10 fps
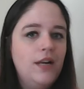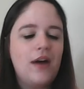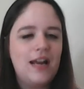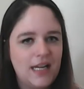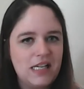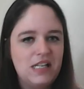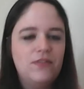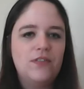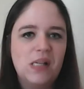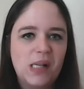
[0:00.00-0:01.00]

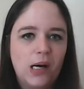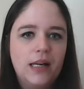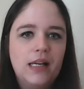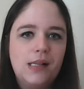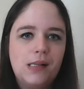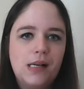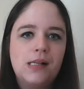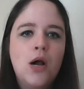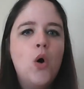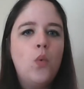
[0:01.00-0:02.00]
1950s audiences
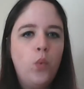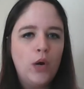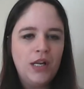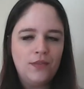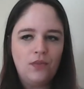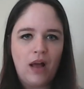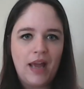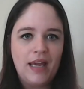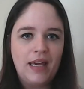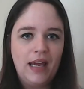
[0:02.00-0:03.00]
wouldn't
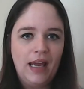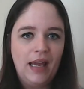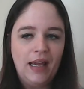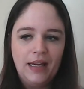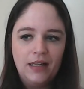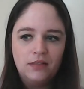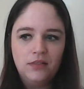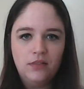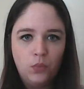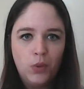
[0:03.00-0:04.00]
like
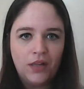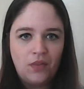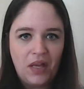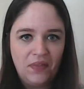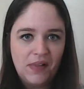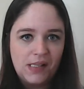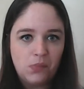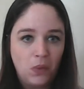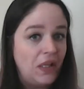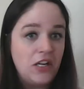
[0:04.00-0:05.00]
this
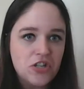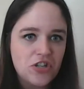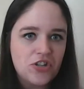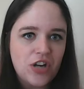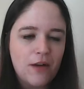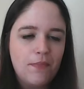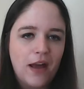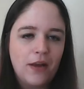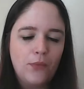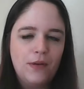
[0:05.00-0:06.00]
relationship, that it
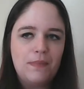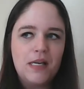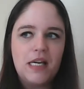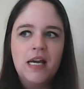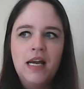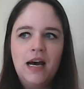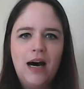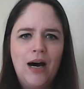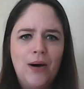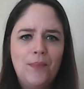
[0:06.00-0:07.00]
would be
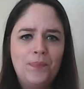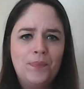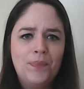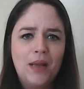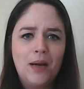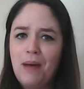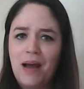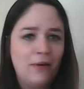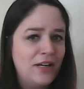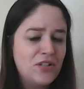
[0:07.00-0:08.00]
a
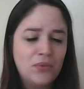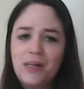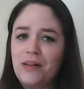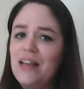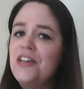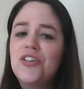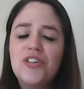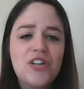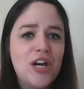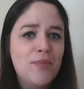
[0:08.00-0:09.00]
biracial
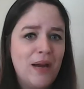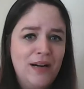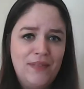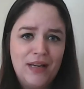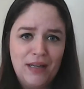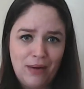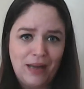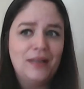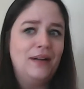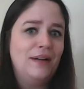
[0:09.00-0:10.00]
relationship, and they
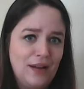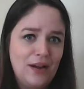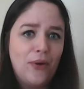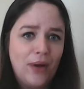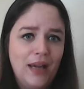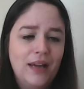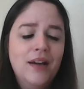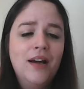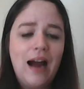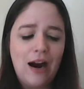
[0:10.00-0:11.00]
recognize okay,
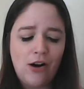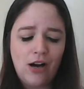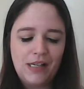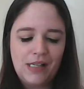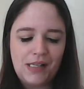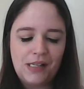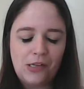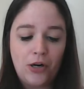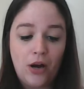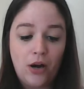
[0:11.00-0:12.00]
our audiences are
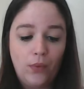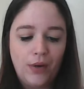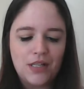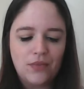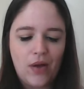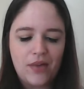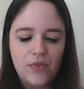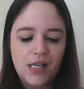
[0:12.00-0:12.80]
not going to like this.